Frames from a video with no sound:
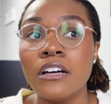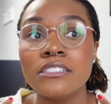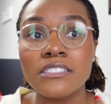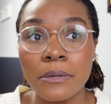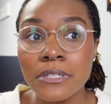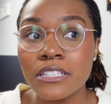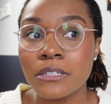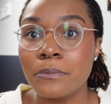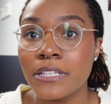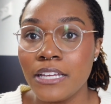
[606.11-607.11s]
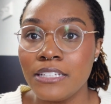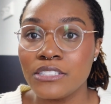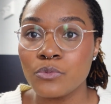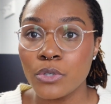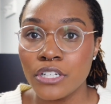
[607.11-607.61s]
Some of the
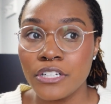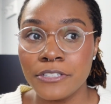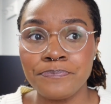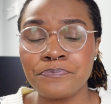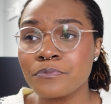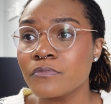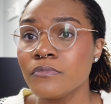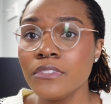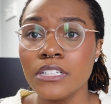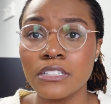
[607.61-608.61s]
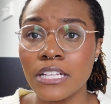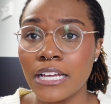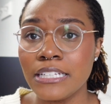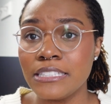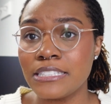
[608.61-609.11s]
complaints were
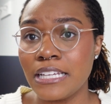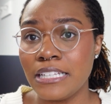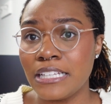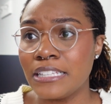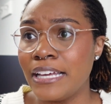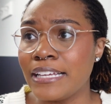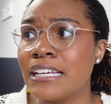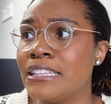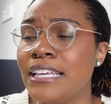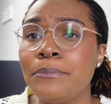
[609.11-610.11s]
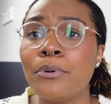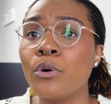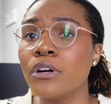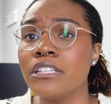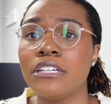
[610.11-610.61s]
clients saying that like they
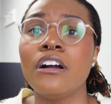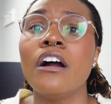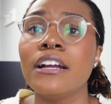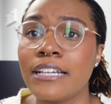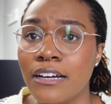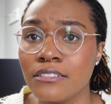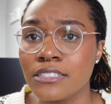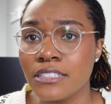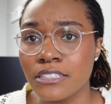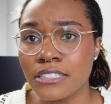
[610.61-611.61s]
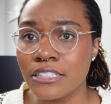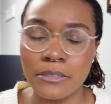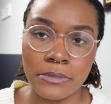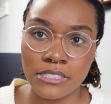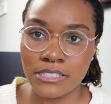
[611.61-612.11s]
pour their heart out to their
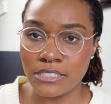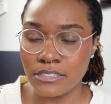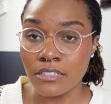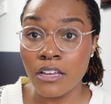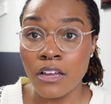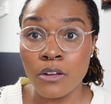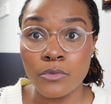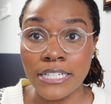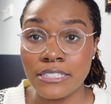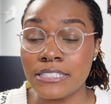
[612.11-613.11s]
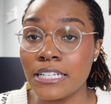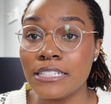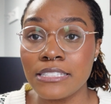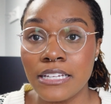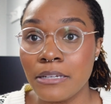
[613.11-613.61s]
therapist and write this
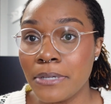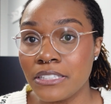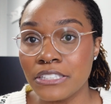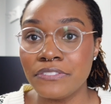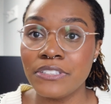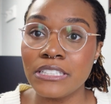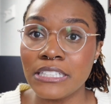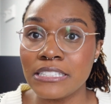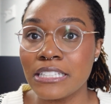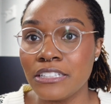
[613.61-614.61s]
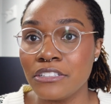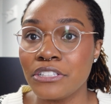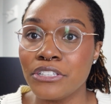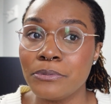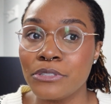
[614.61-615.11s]
essay about their feelings, and their
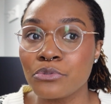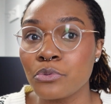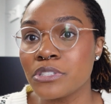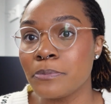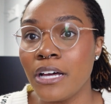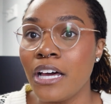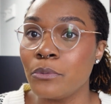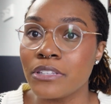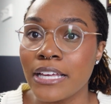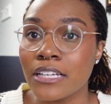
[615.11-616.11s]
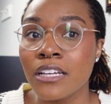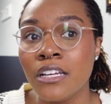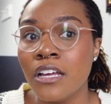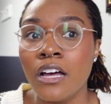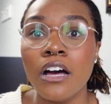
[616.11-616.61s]
therapist will respond with like
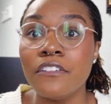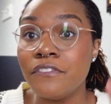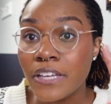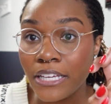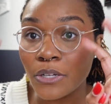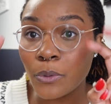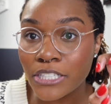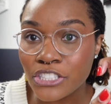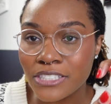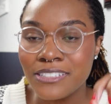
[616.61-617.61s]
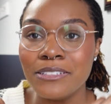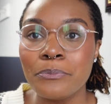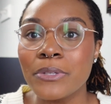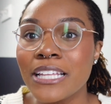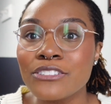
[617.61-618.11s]
a vague question.
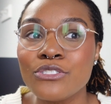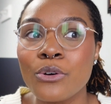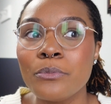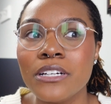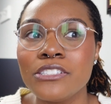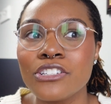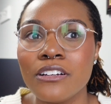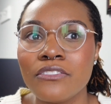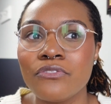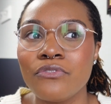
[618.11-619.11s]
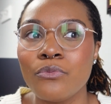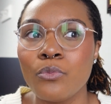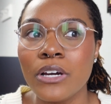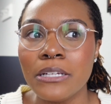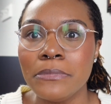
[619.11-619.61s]
But like so much of
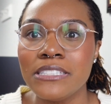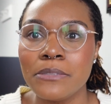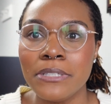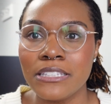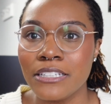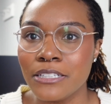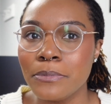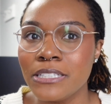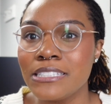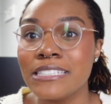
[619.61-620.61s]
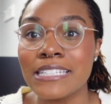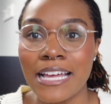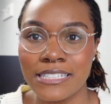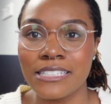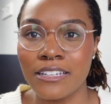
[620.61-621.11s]
what it means to be a therapist is
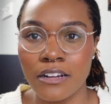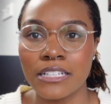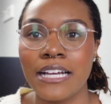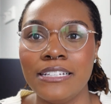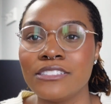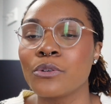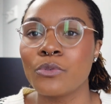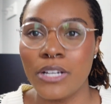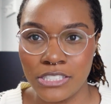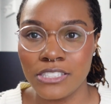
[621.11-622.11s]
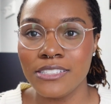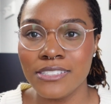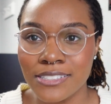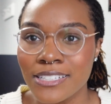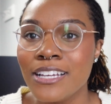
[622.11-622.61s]
asking our clients
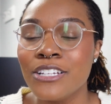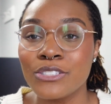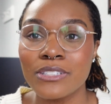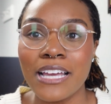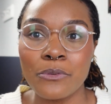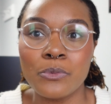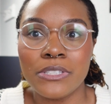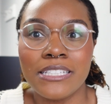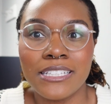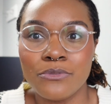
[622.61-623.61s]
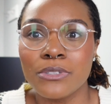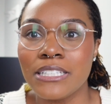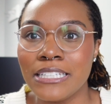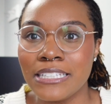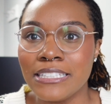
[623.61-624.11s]
questions so that we can
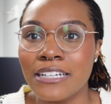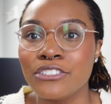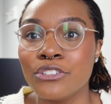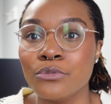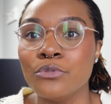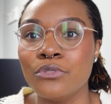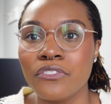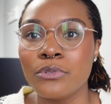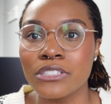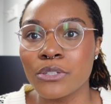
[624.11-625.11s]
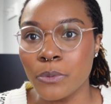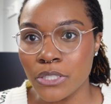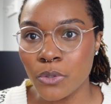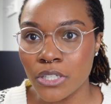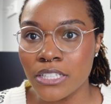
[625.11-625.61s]
really get down to the root of what's
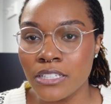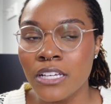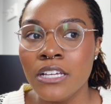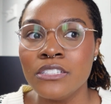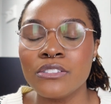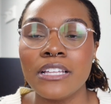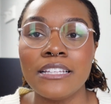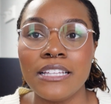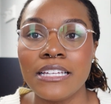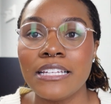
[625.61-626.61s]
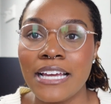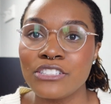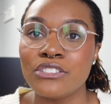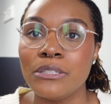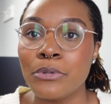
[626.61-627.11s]
going on, so that they can
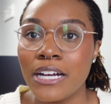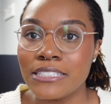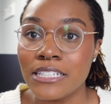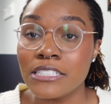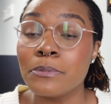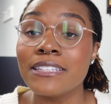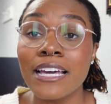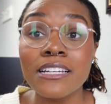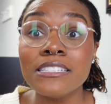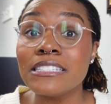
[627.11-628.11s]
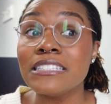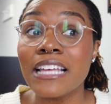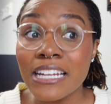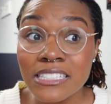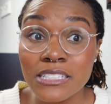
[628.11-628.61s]
actually process. But that
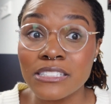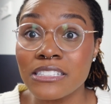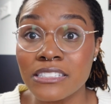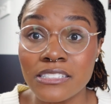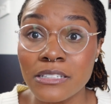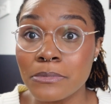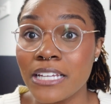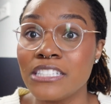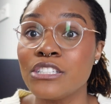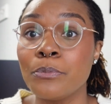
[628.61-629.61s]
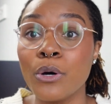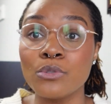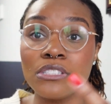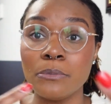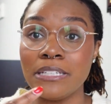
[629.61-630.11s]
is a system that is
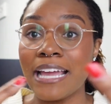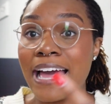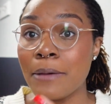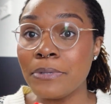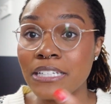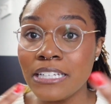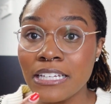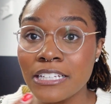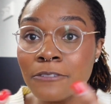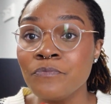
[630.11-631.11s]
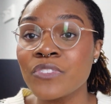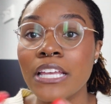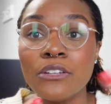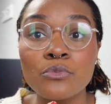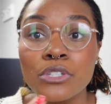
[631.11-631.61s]
supposed to be happening
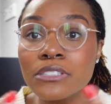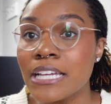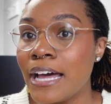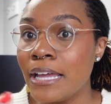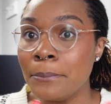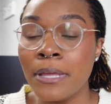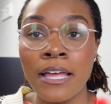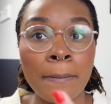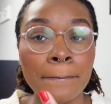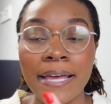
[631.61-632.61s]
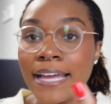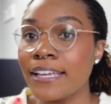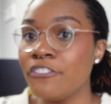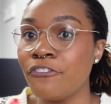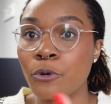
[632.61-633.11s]
in real time, back
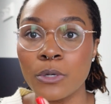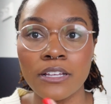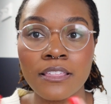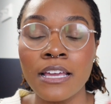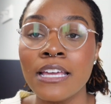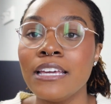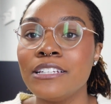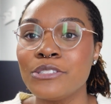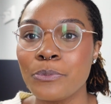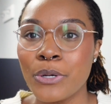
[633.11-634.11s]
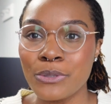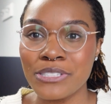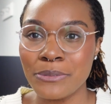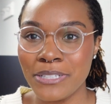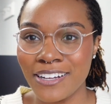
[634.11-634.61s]
and forth. It is supposed
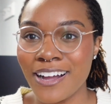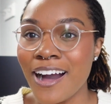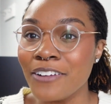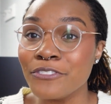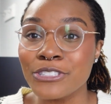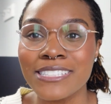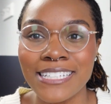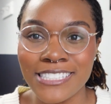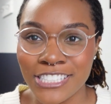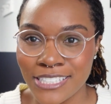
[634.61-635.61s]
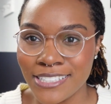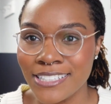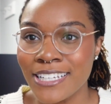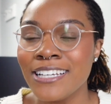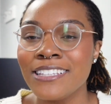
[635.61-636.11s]
to be a conversation
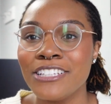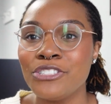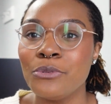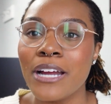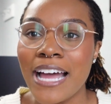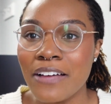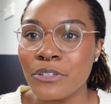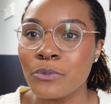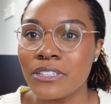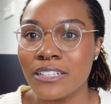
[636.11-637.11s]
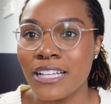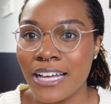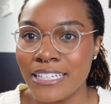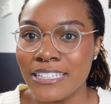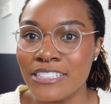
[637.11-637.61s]
that you are having with the
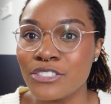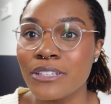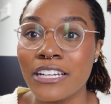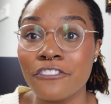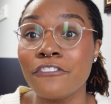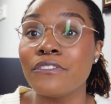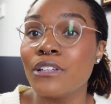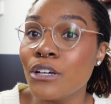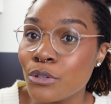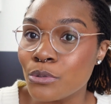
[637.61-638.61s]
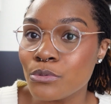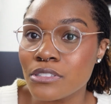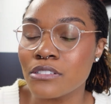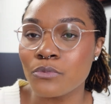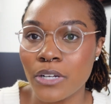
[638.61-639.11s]
client so that it
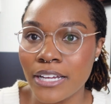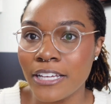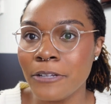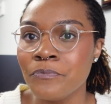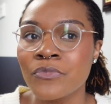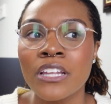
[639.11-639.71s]
flows, right?